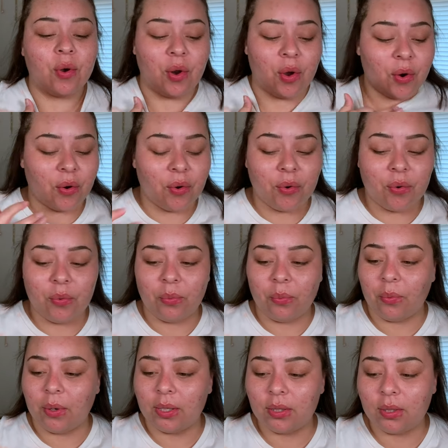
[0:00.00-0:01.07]
know
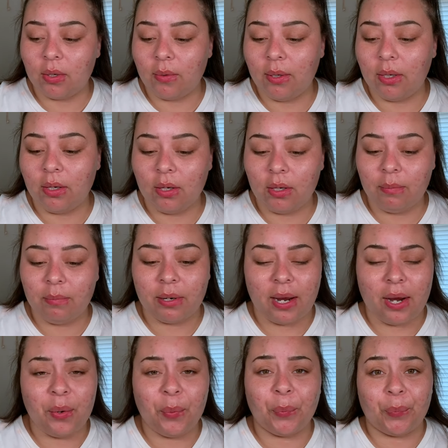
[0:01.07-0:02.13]
what's going on, but
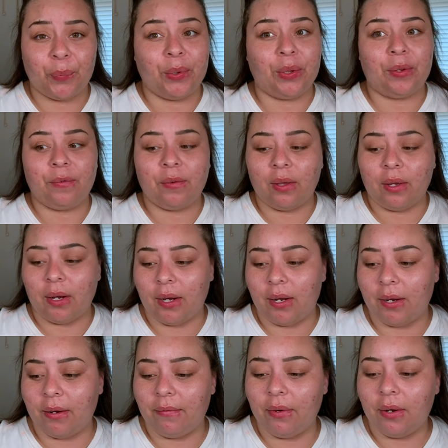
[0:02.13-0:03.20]
I really feel like I
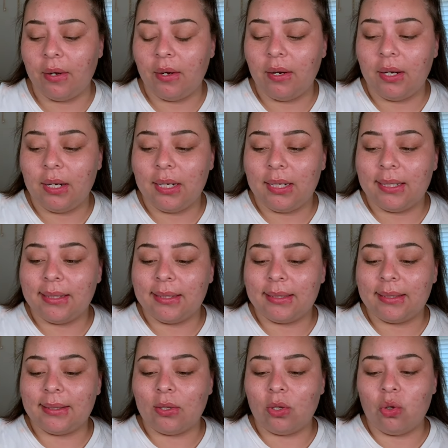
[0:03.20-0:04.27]
have
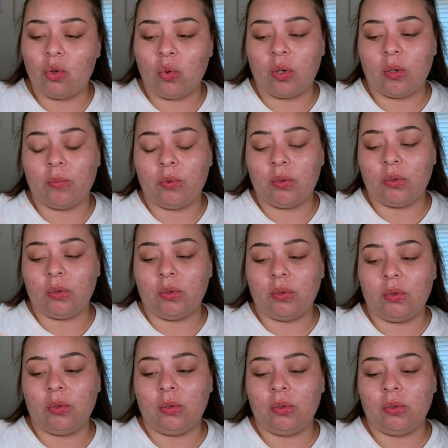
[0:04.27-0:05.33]

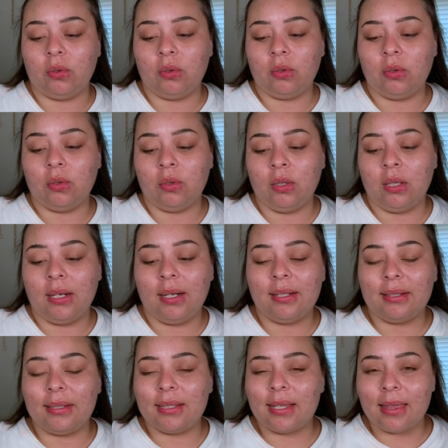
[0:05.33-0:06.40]
normal,
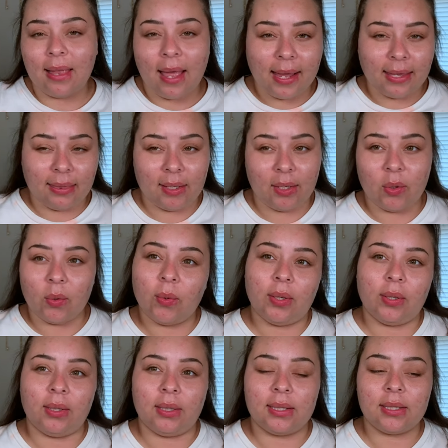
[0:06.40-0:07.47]
slightly
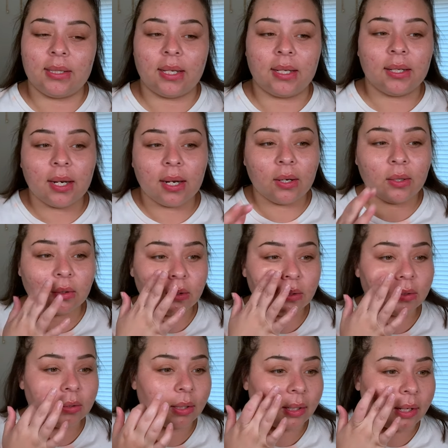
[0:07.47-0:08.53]
oily skin now.
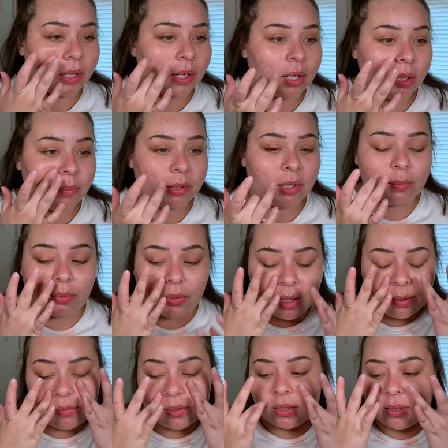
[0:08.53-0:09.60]
Like, it could be the
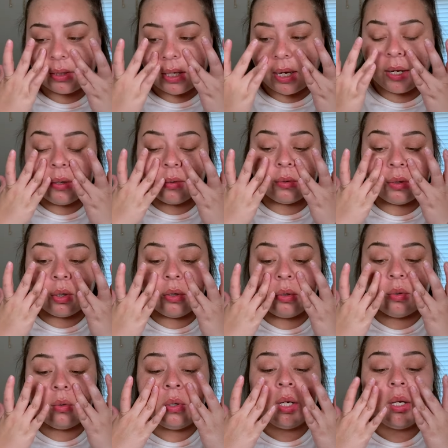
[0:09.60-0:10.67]
primers, I don't
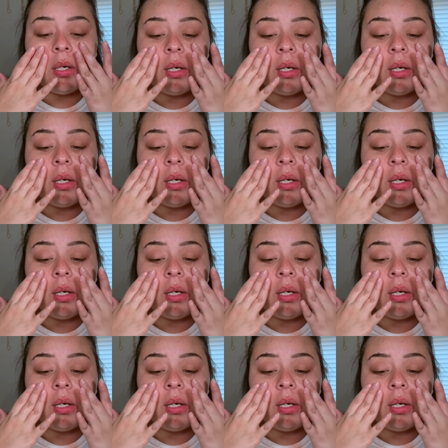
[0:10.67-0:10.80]
know.